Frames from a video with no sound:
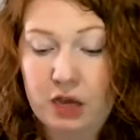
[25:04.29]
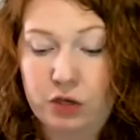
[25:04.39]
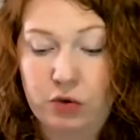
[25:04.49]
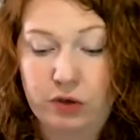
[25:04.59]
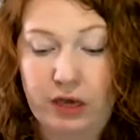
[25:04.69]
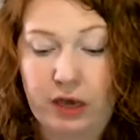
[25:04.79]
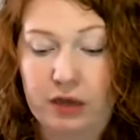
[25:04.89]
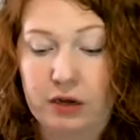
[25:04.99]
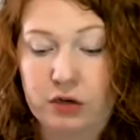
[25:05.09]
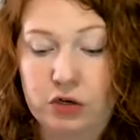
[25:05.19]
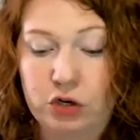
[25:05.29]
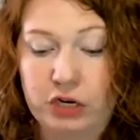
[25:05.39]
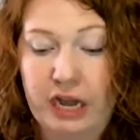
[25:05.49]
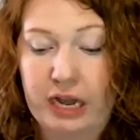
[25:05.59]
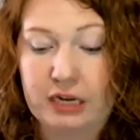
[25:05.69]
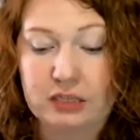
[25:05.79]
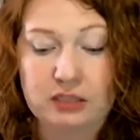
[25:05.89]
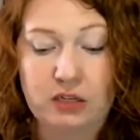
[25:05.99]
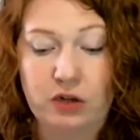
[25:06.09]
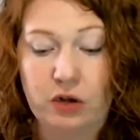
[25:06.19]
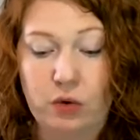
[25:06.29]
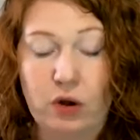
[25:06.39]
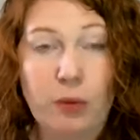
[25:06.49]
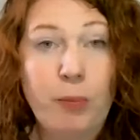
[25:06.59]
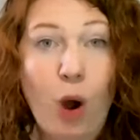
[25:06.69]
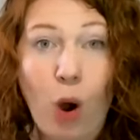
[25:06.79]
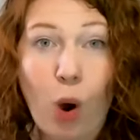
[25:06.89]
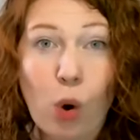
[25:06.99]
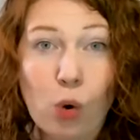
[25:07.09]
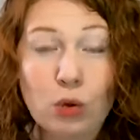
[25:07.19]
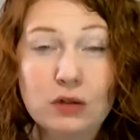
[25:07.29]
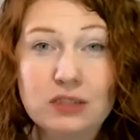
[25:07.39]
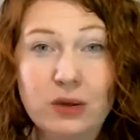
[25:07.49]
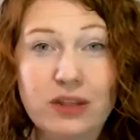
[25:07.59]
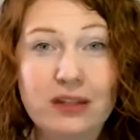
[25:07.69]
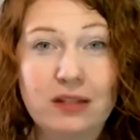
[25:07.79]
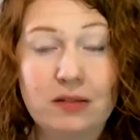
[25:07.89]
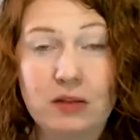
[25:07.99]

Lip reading: You can create, a poll so that,